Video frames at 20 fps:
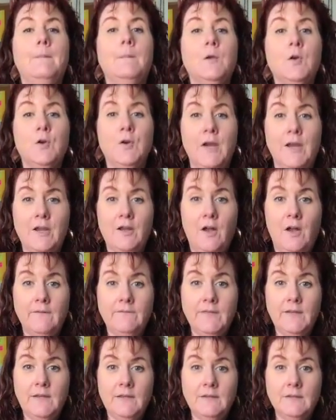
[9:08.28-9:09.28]
great
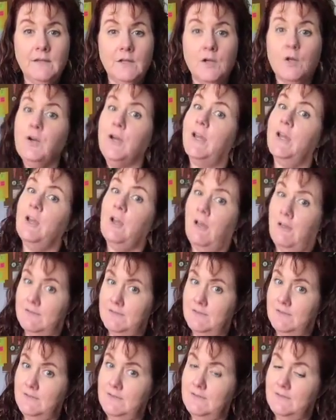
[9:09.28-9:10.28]
coffee, great
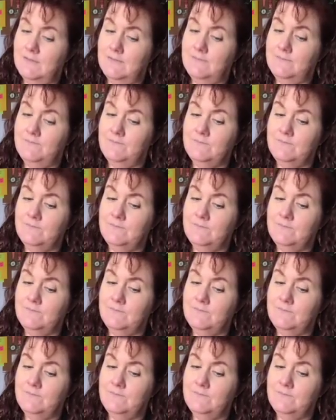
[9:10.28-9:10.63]
causes.